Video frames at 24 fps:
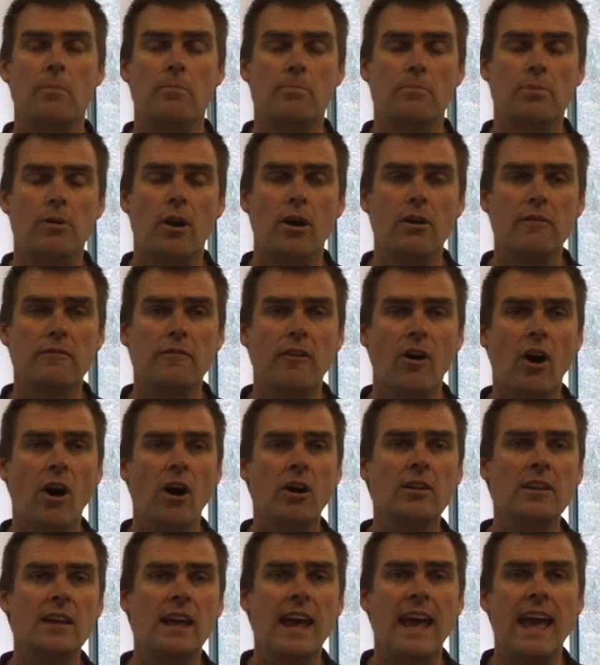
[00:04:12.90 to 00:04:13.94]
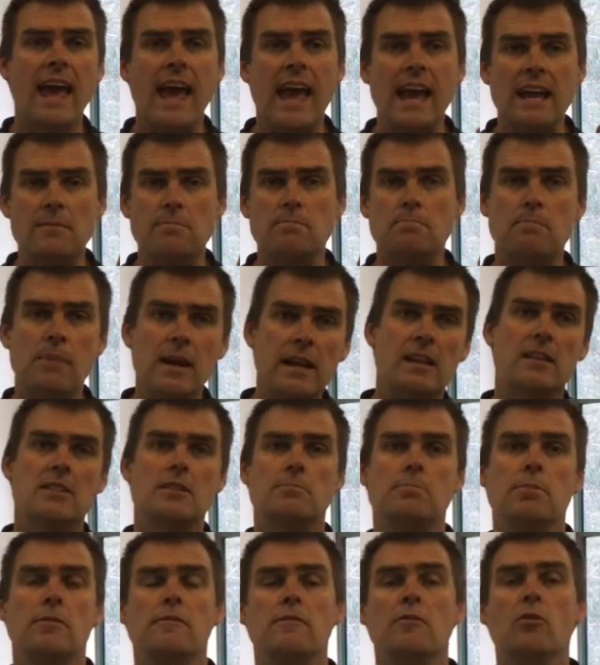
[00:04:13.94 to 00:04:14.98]
profile and better
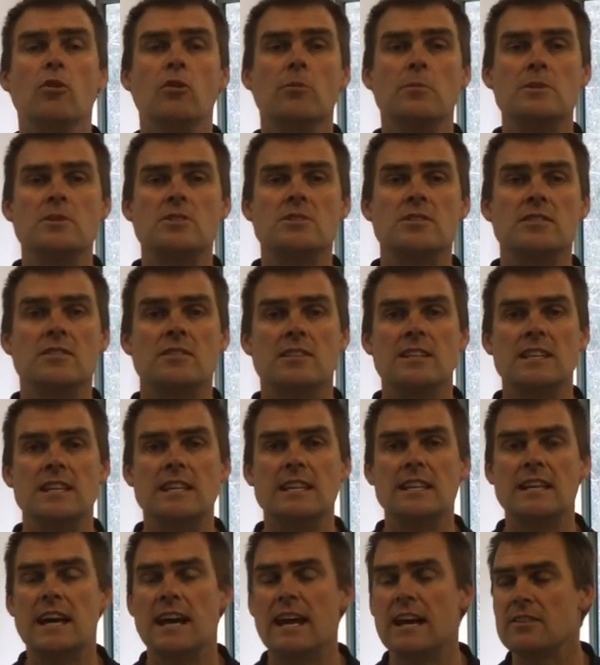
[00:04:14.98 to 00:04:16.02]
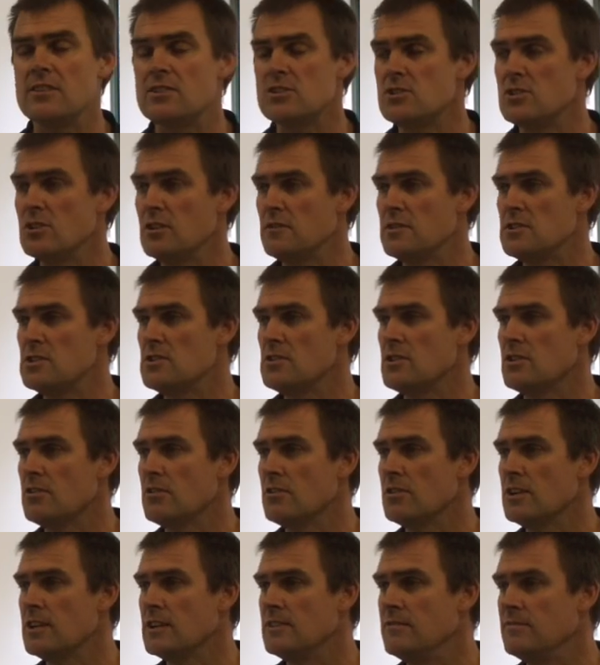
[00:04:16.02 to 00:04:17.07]
the performance, the surface of the
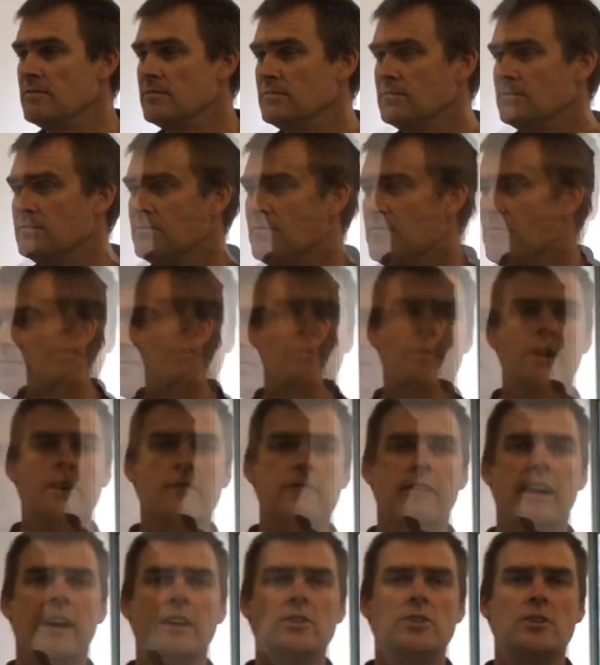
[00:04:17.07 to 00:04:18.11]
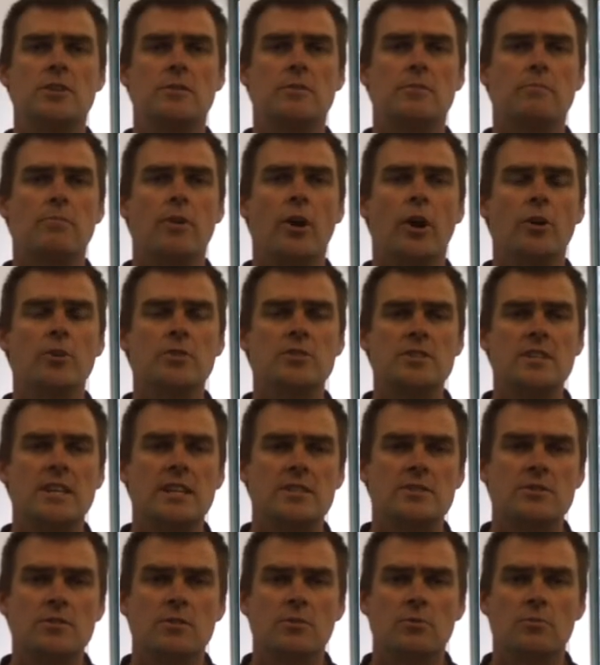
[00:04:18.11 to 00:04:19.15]
green. The renovation
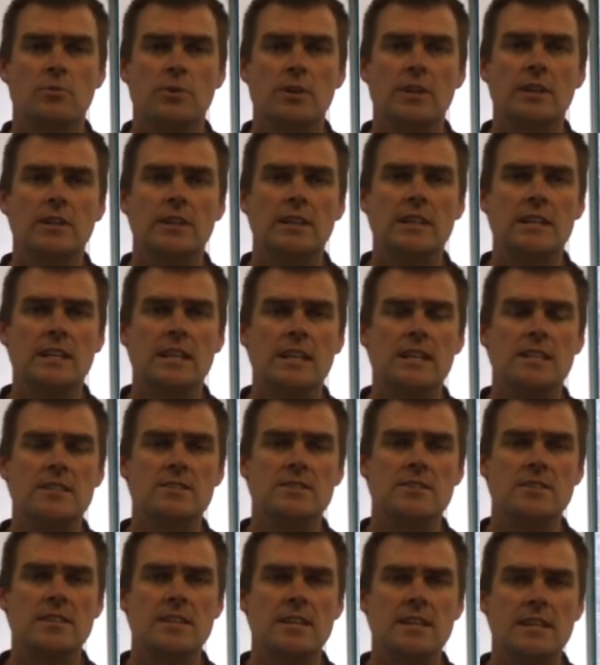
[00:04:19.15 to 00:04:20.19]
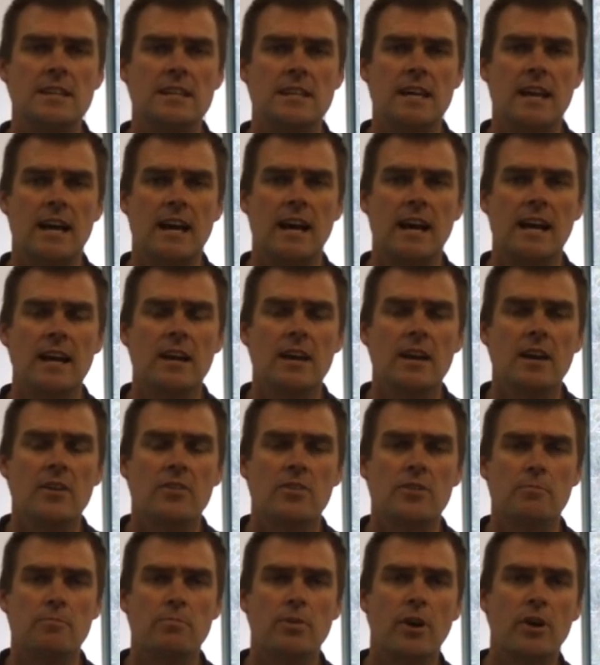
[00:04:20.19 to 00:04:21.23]
process really is the
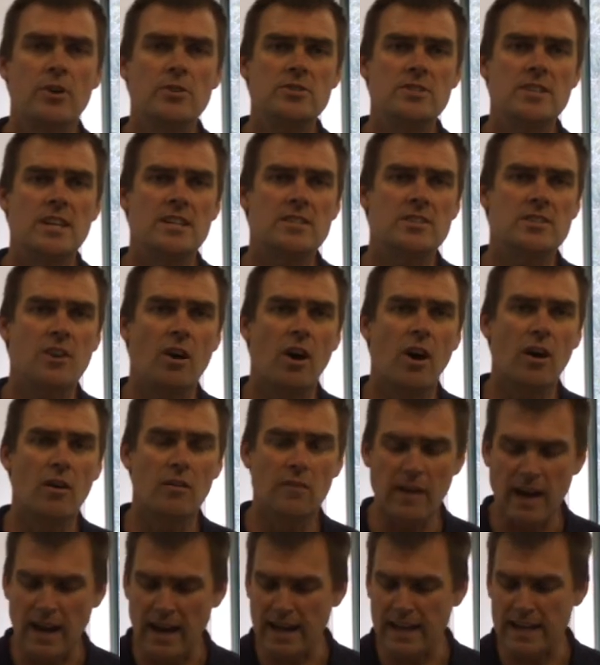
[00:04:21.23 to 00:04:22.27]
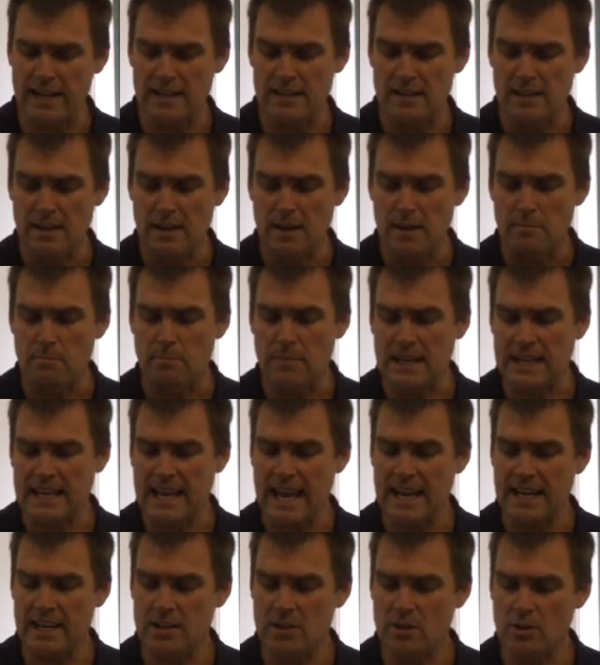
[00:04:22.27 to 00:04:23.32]
process of a
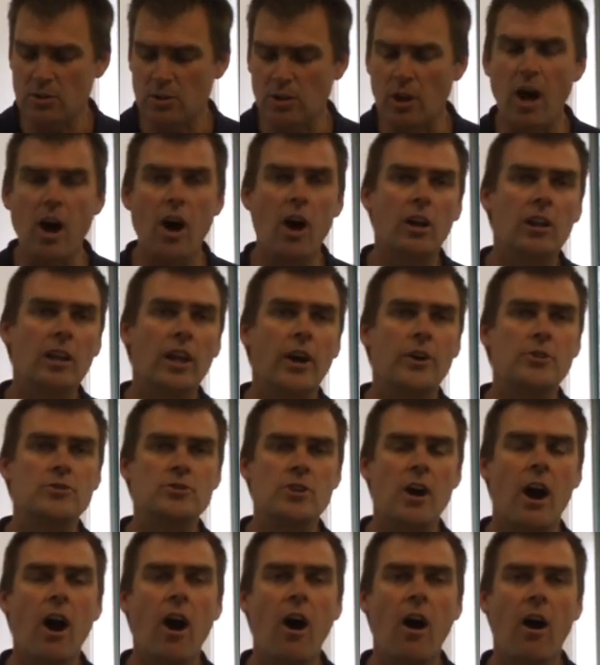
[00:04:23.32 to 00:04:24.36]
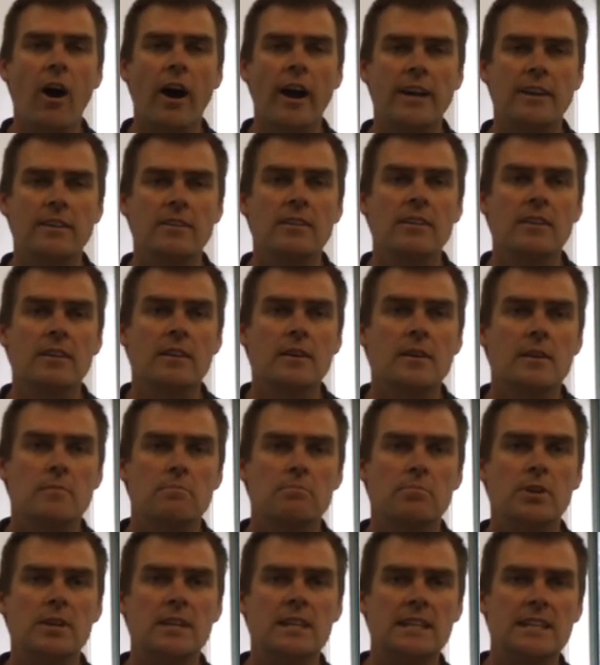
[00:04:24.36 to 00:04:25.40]
mechanical hollow tine
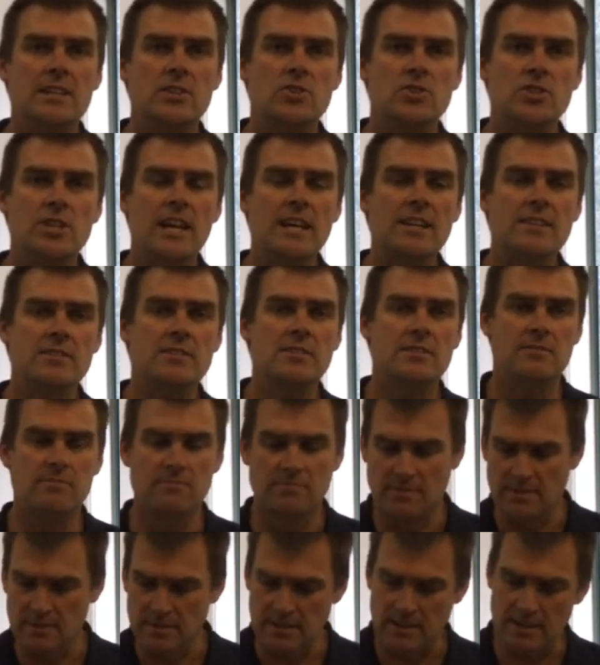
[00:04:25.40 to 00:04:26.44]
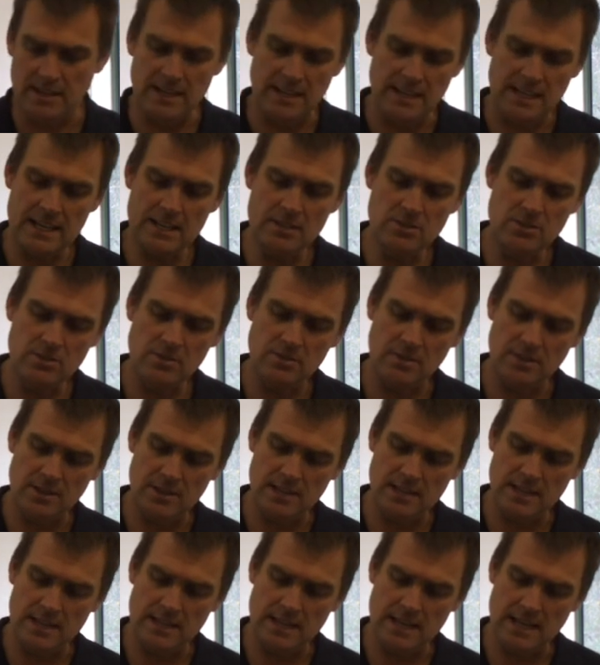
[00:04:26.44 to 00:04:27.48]
being injected into
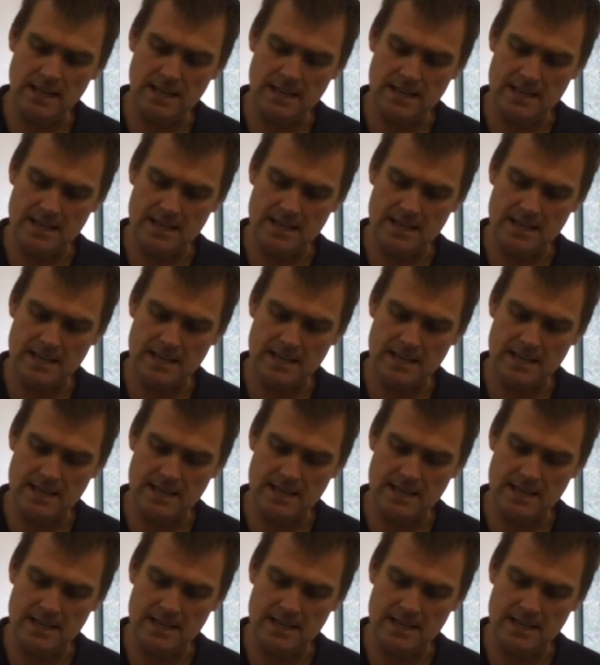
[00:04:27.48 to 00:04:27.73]
the